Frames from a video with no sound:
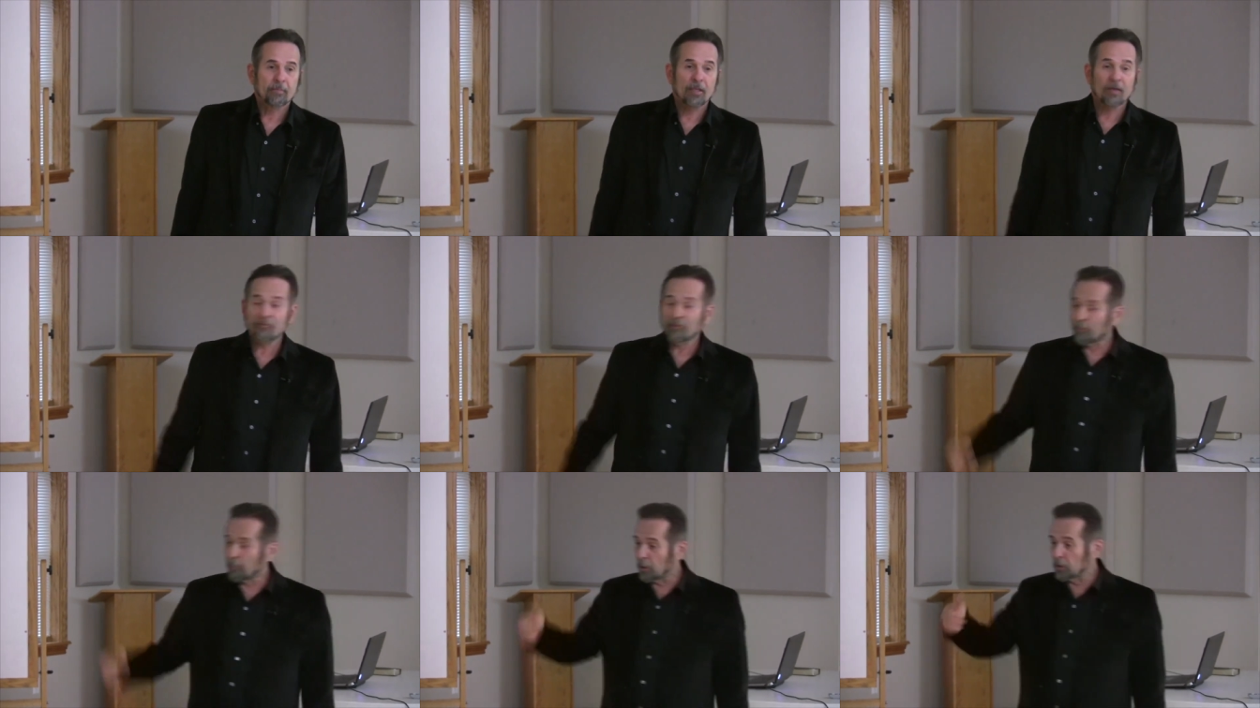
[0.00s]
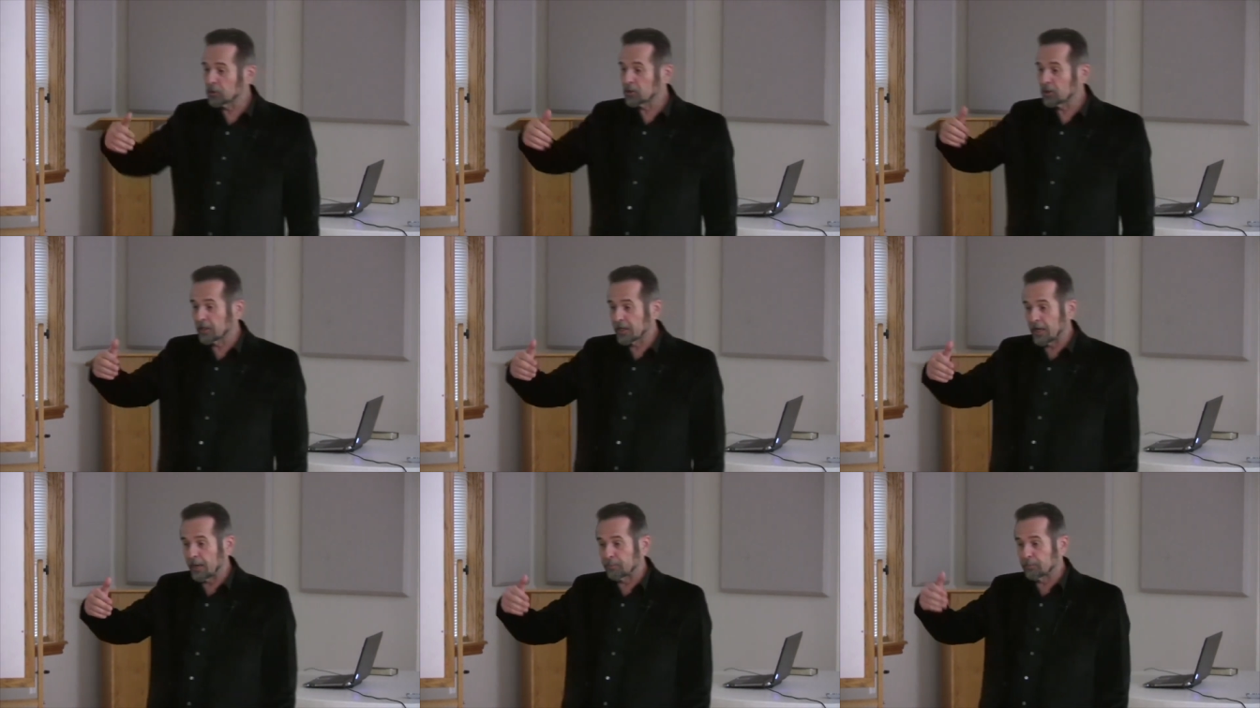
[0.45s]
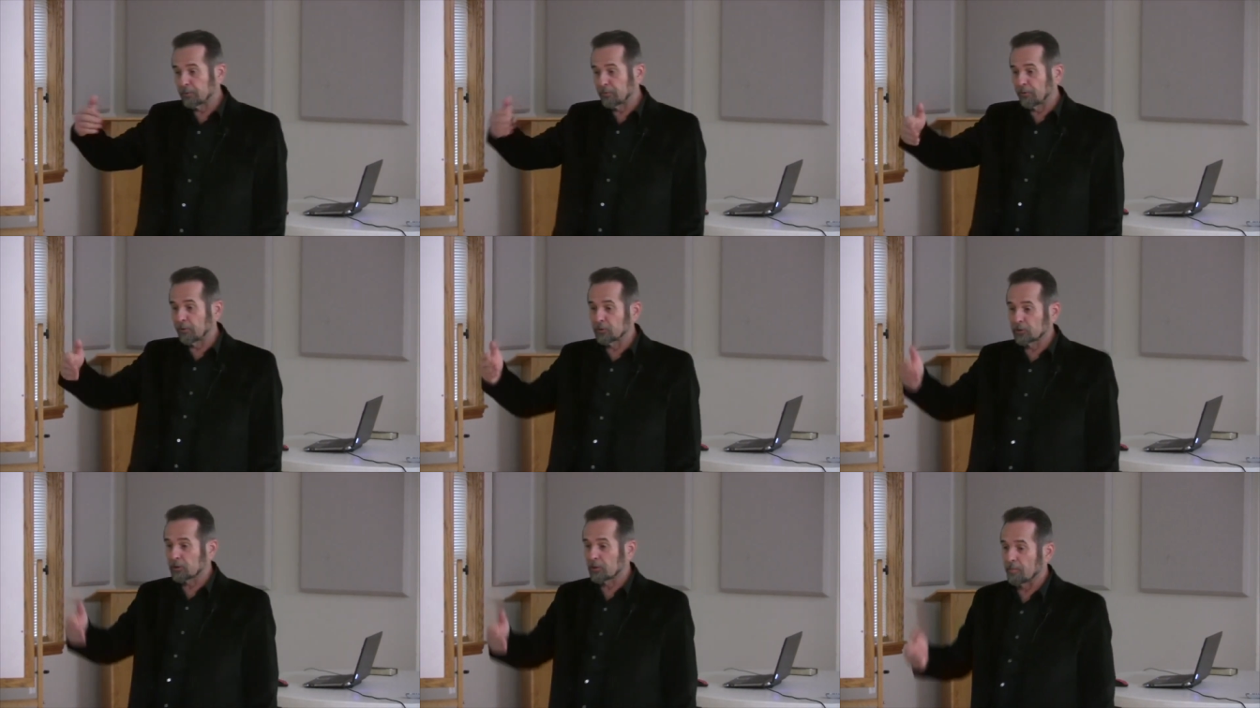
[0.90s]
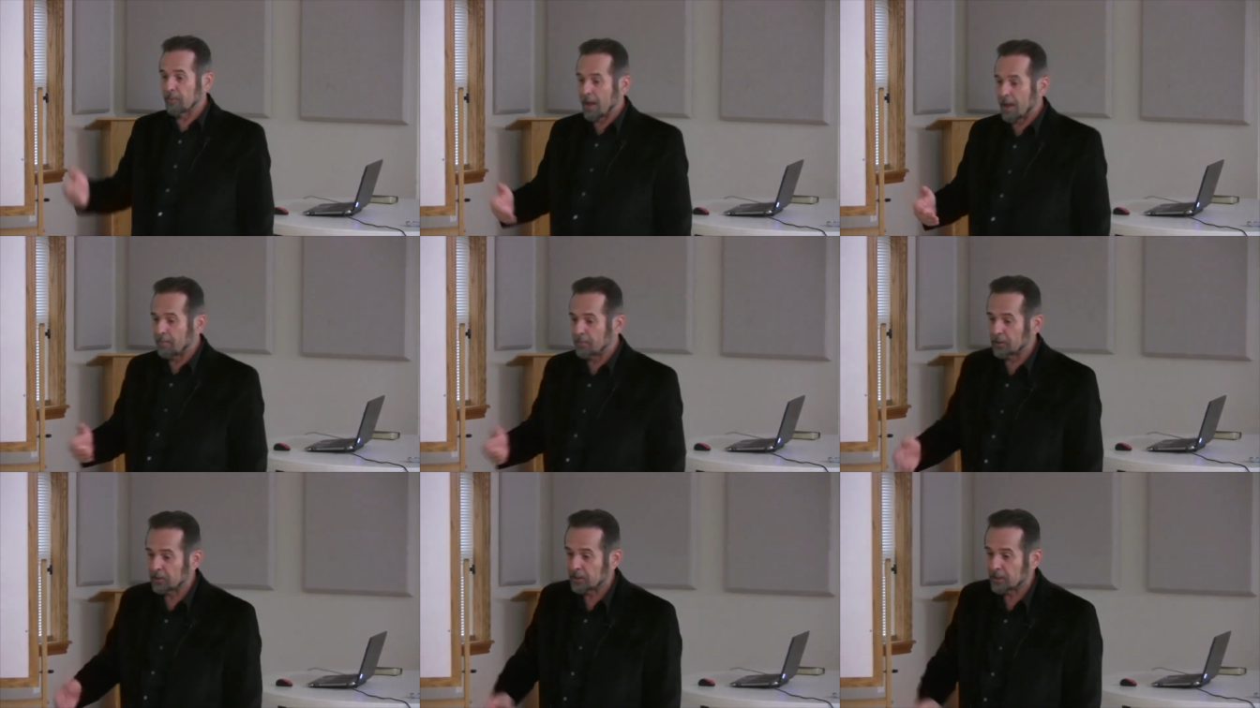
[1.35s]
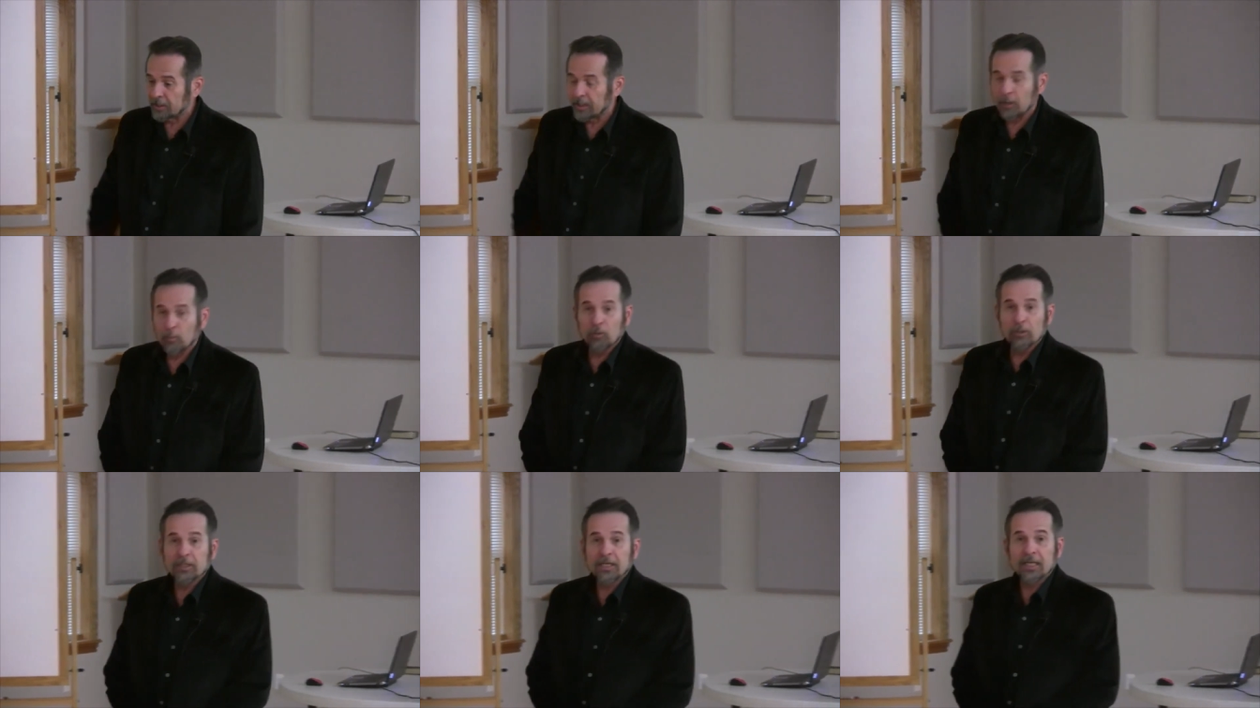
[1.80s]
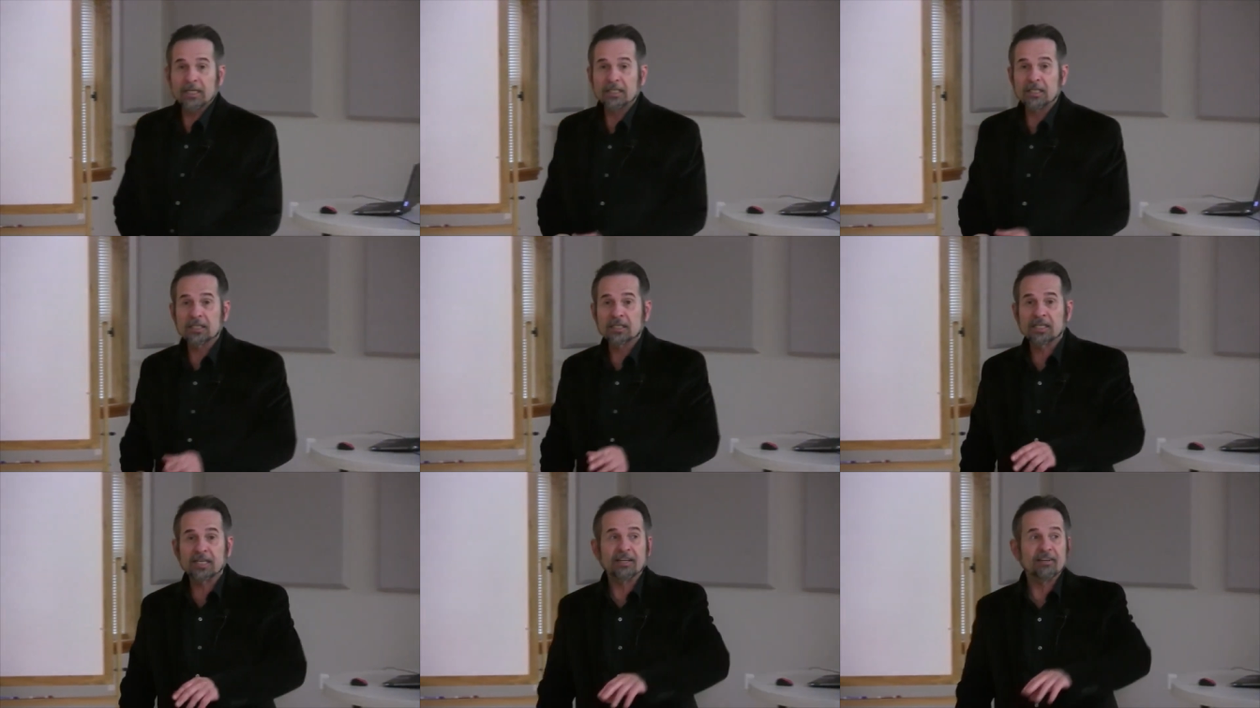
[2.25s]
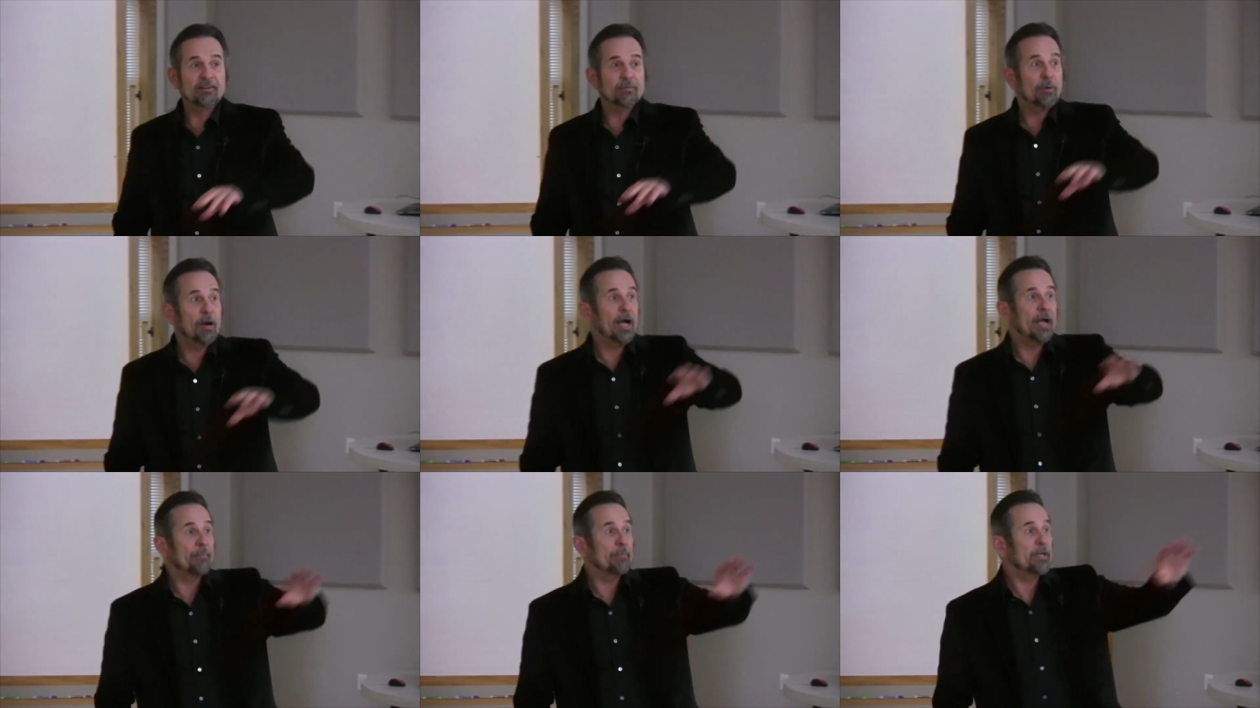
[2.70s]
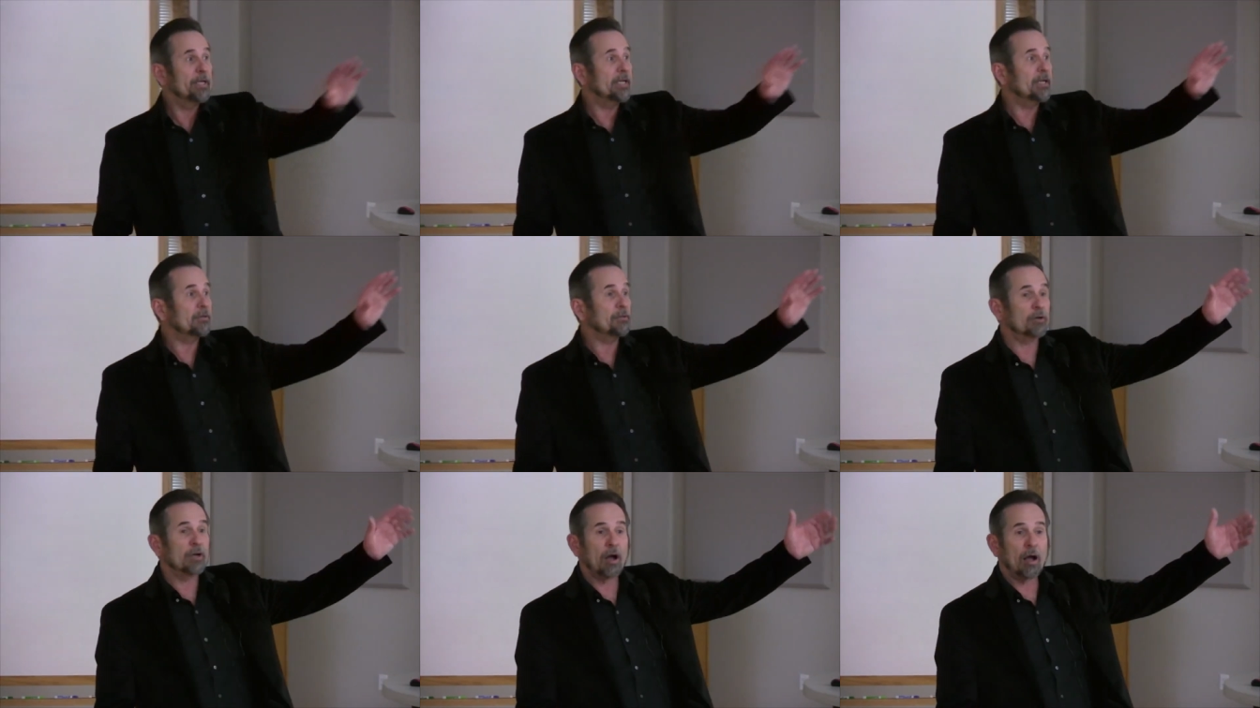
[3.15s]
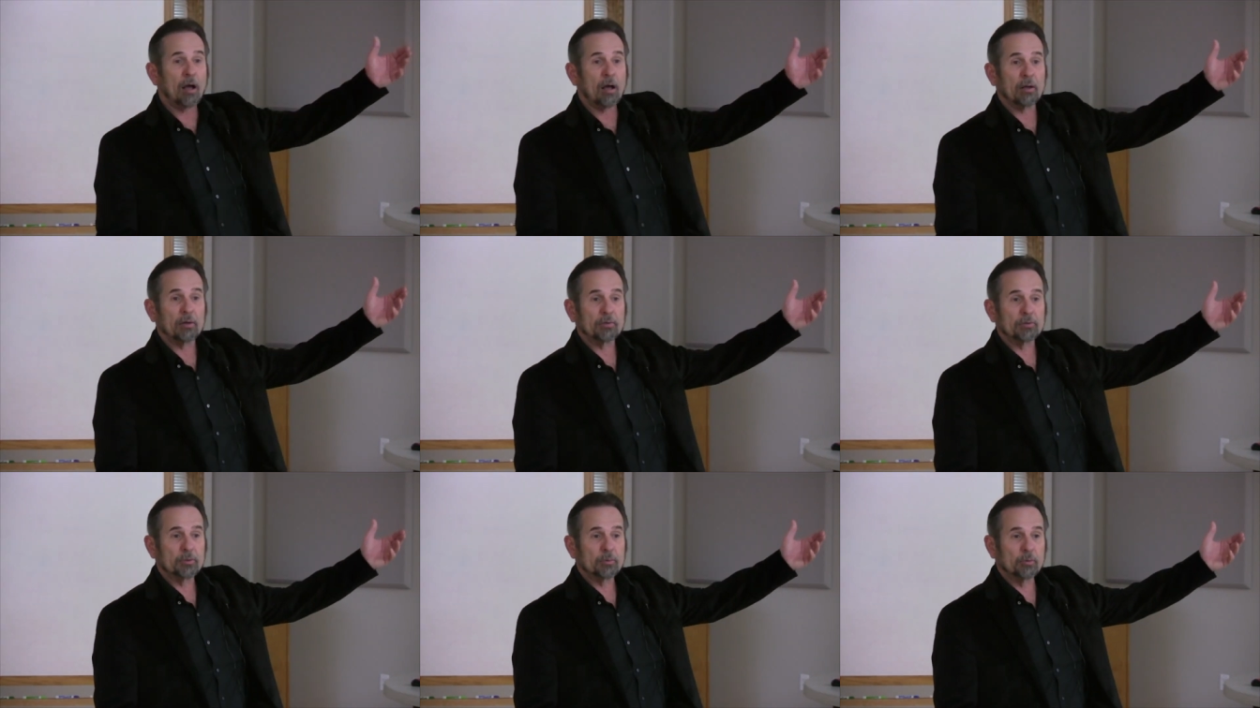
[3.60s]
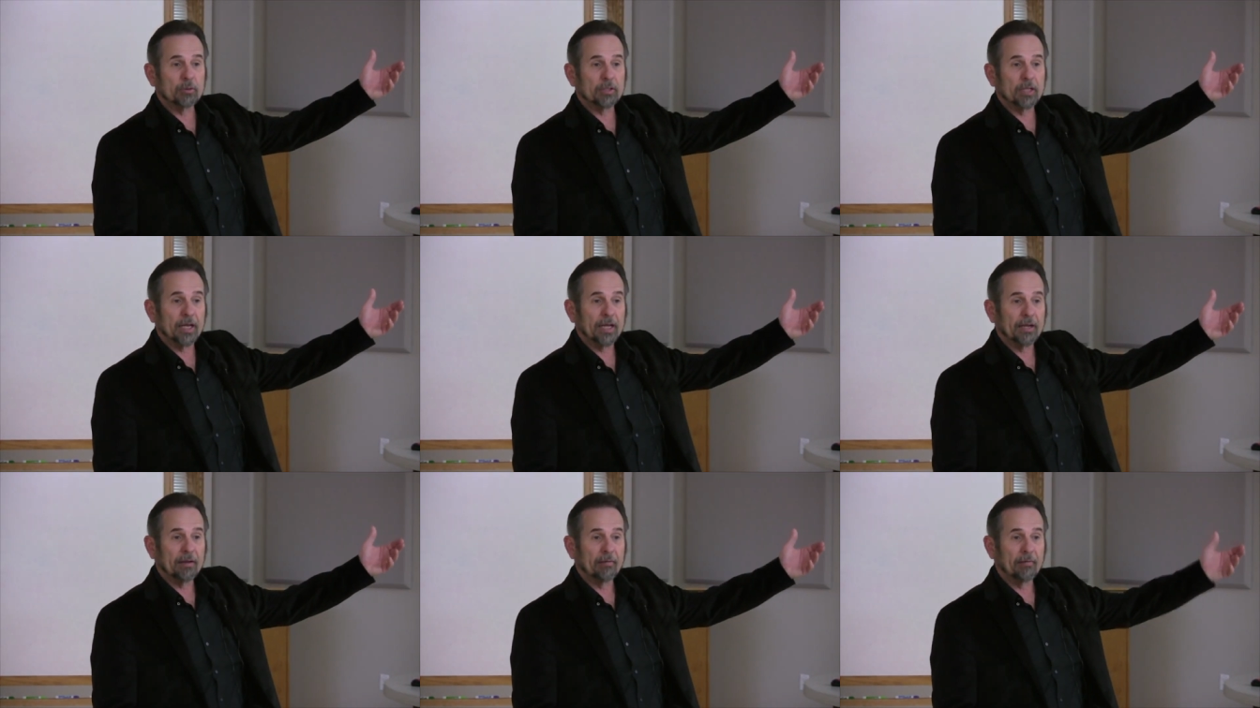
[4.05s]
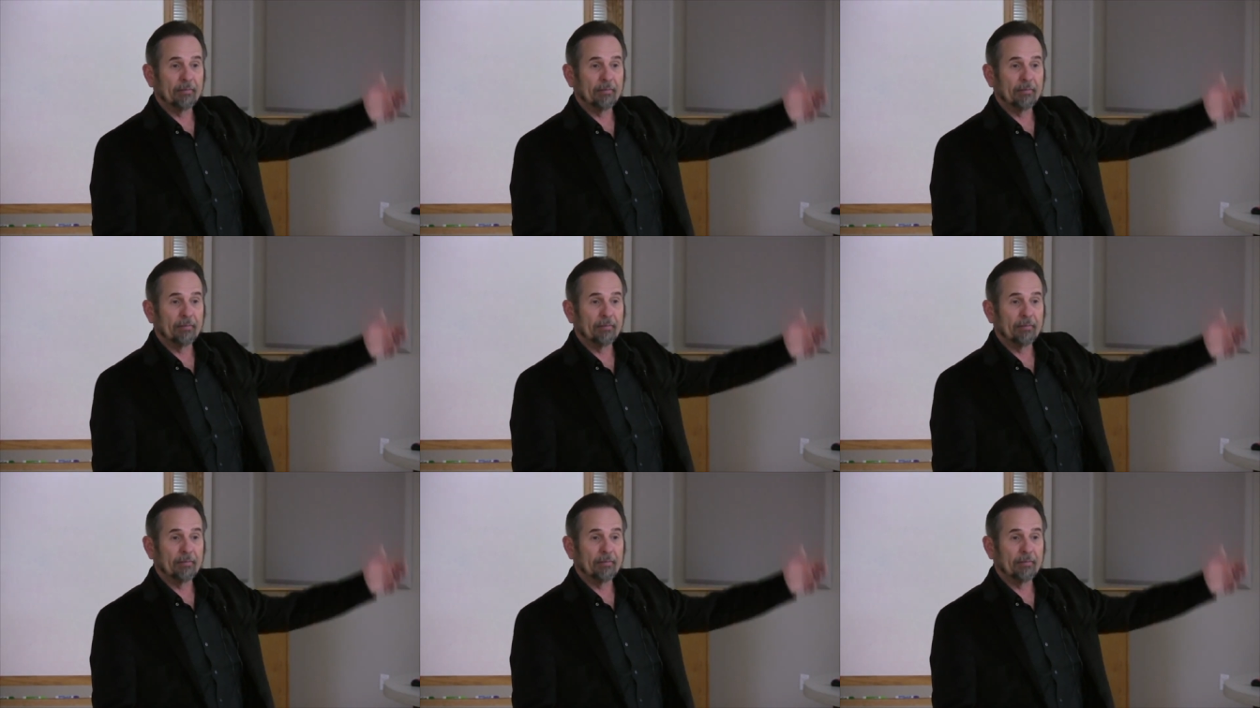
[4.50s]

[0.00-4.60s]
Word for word: If a person kept the first commandment, then they wouldn't get deceived by many other gods, would they?